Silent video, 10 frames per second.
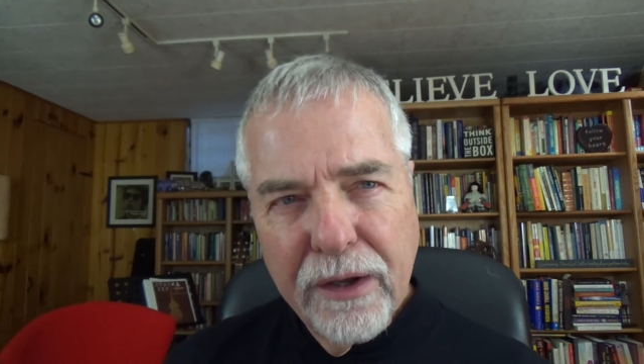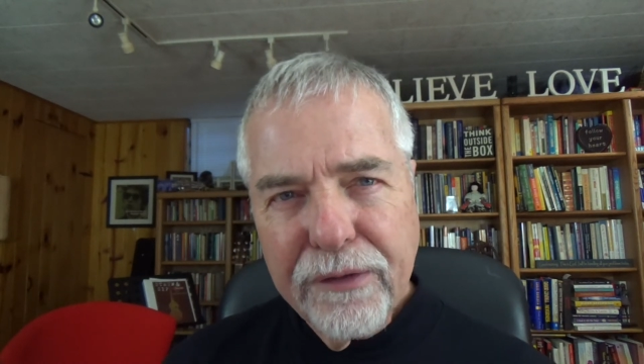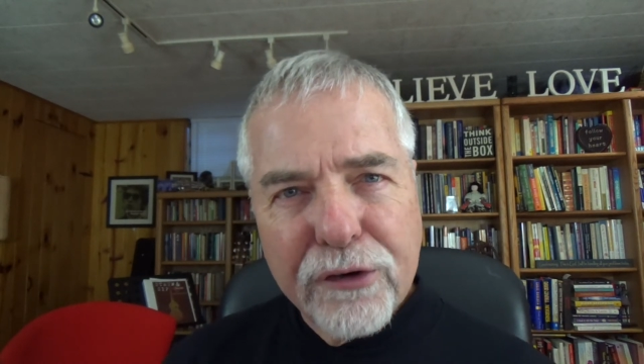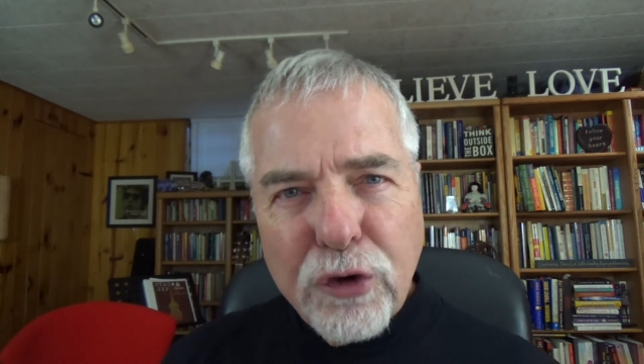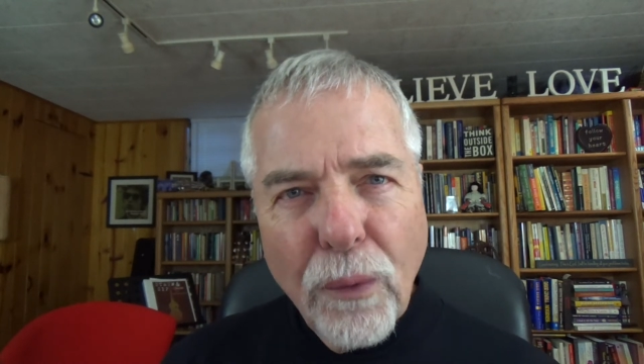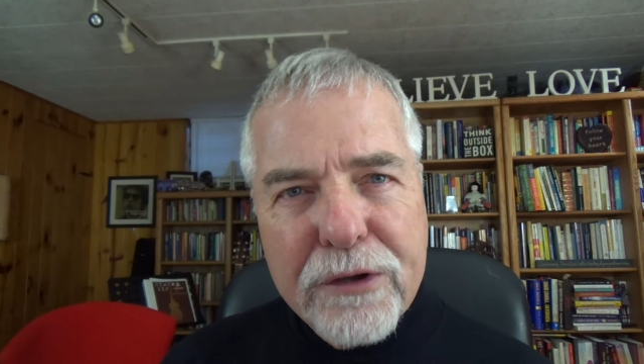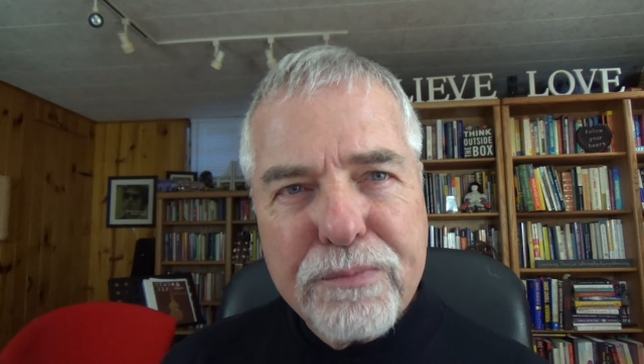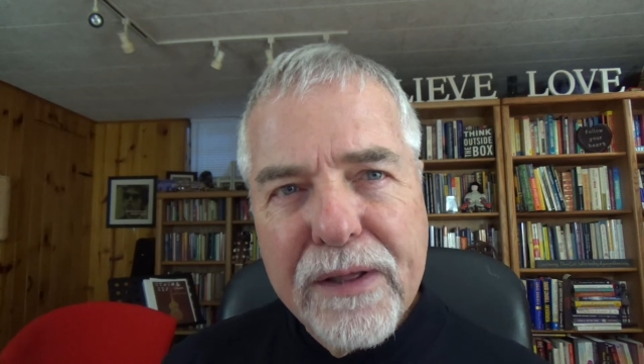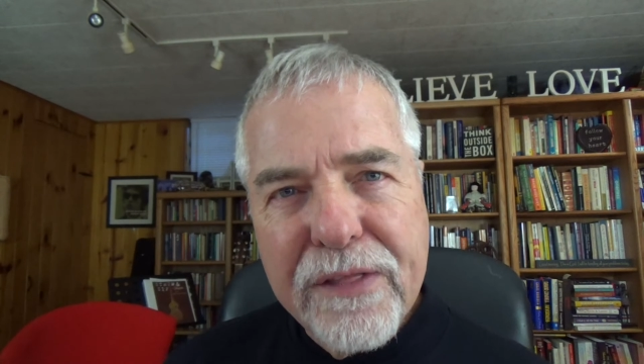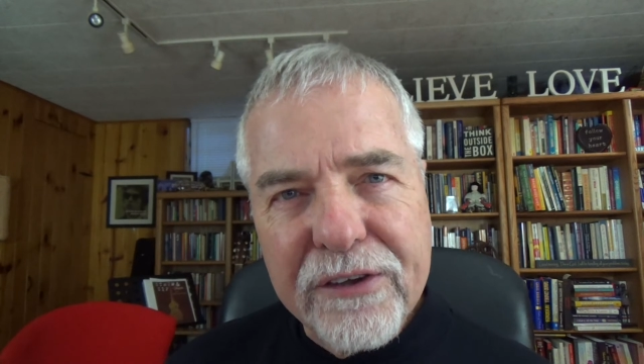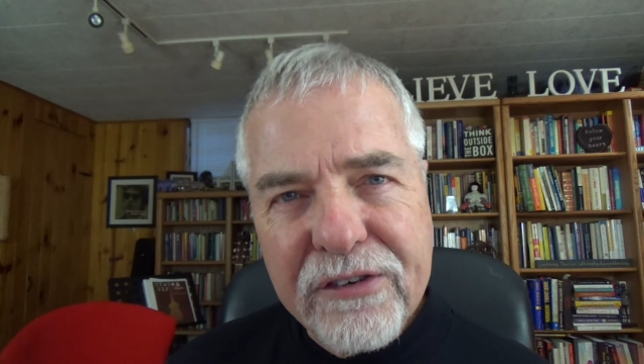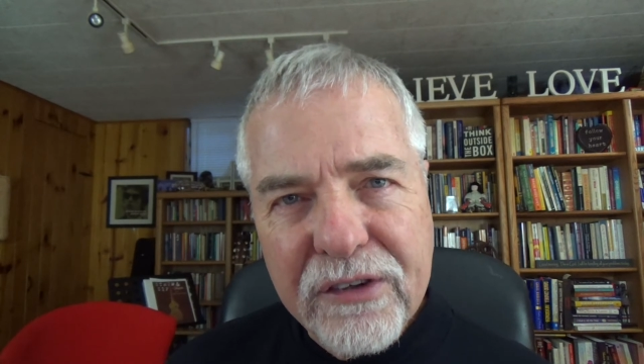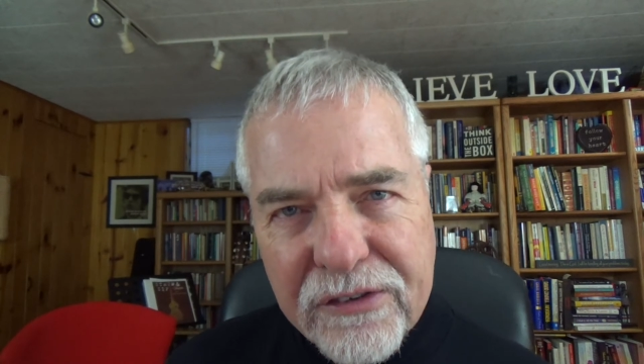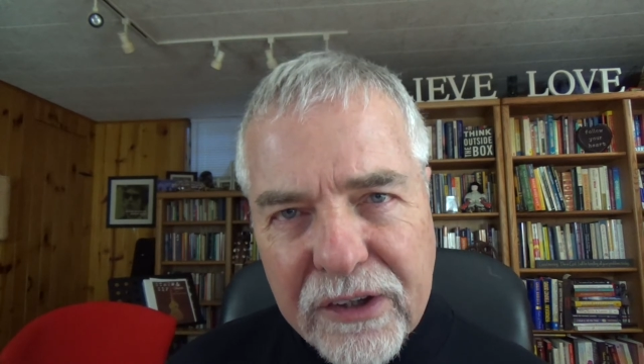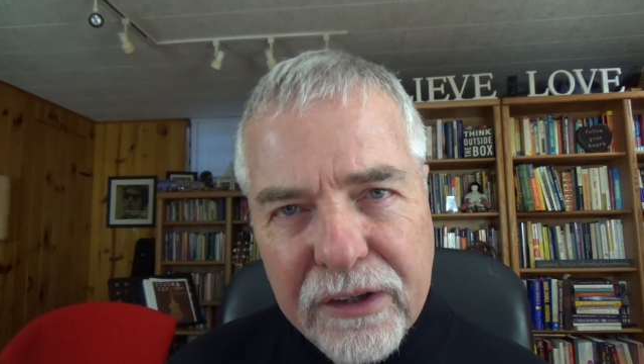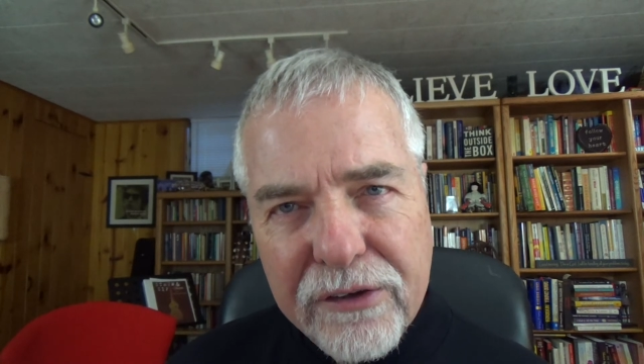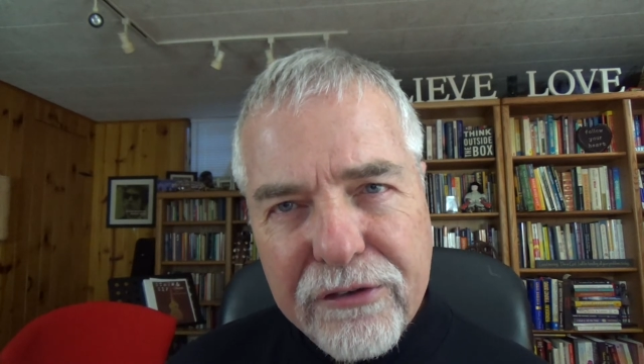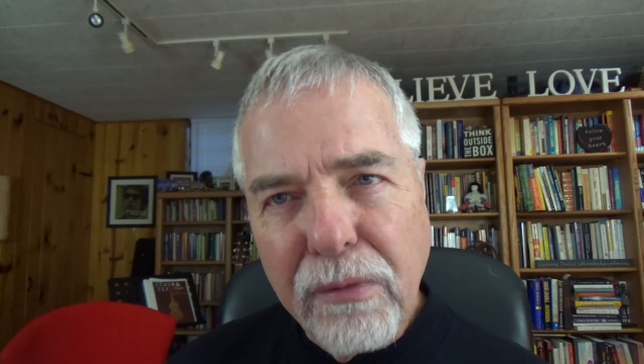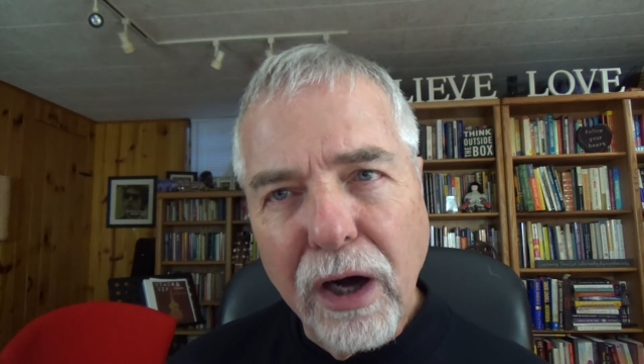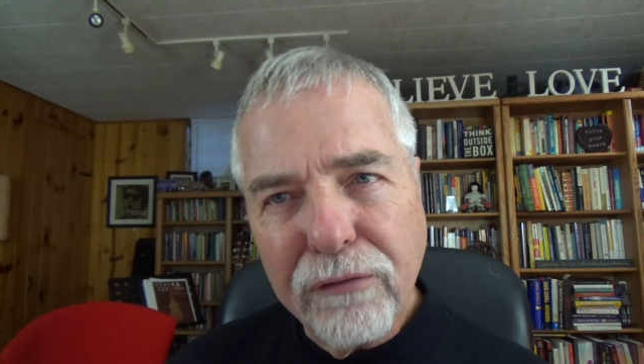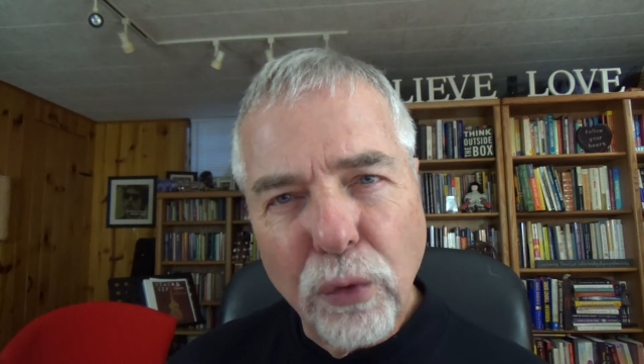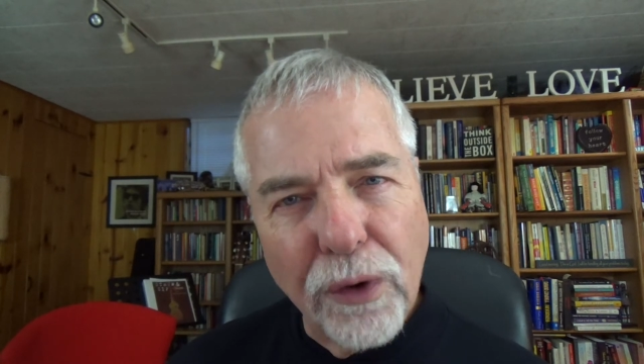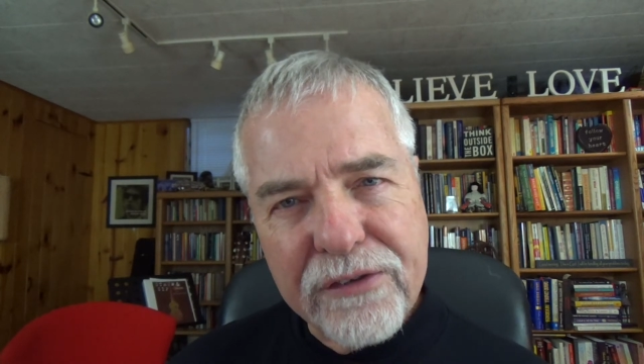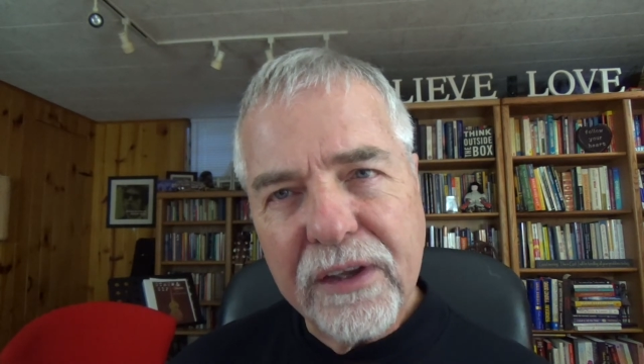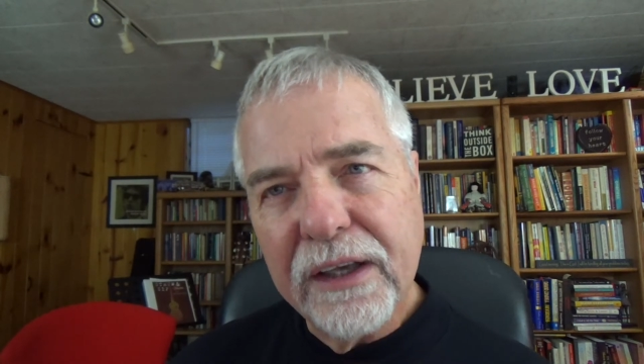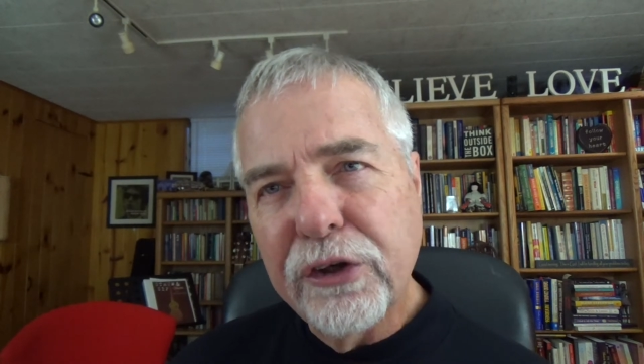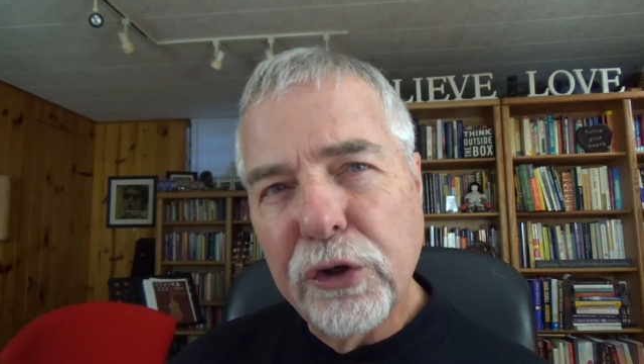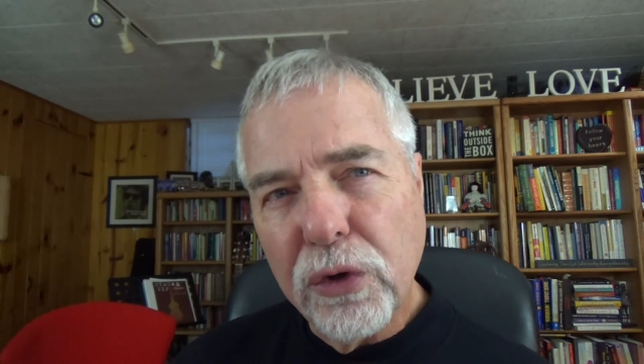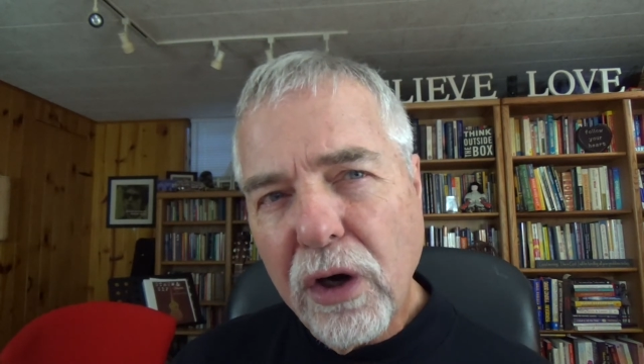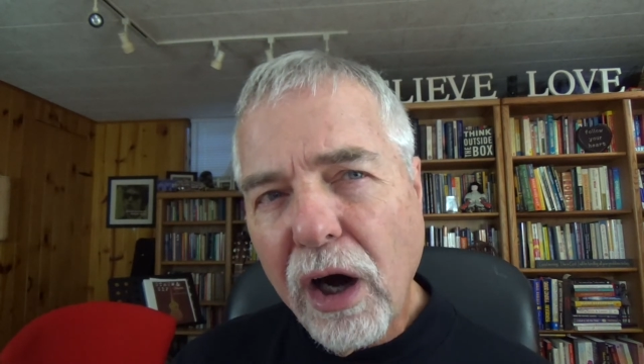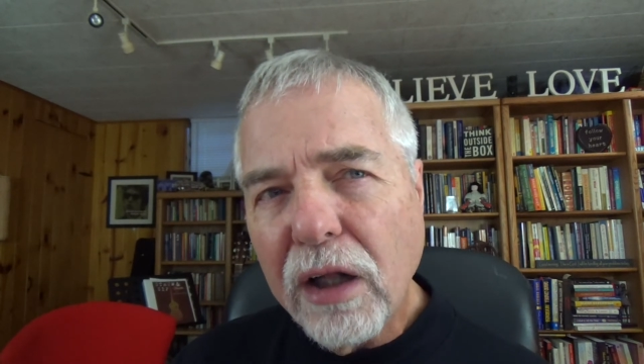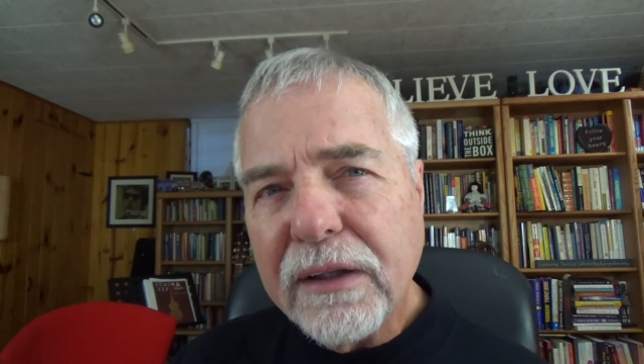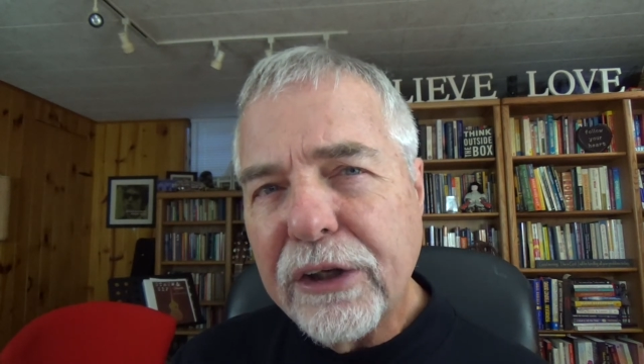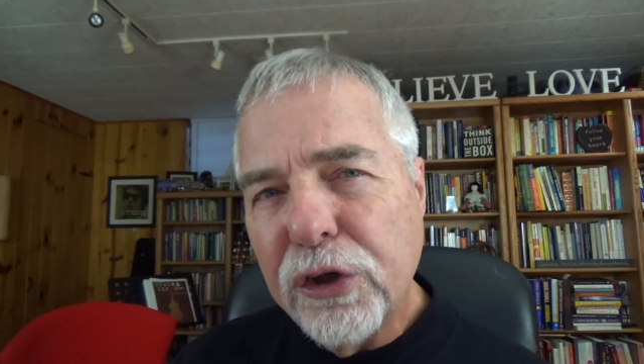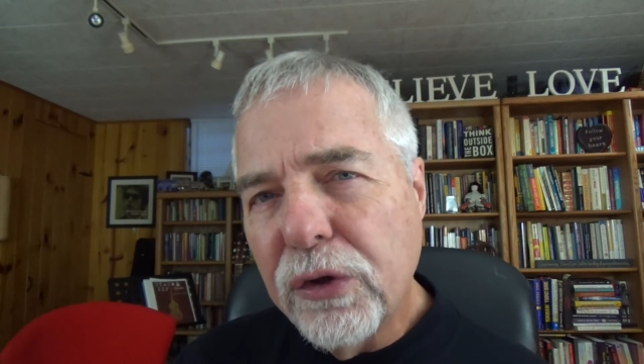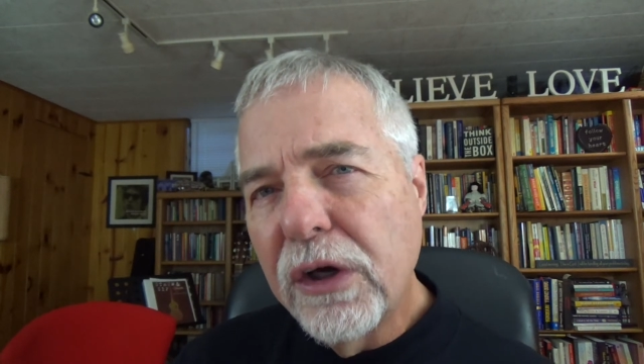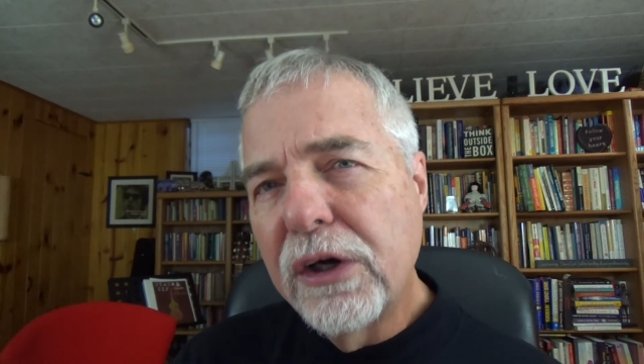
There's always been this still small voice in you calling you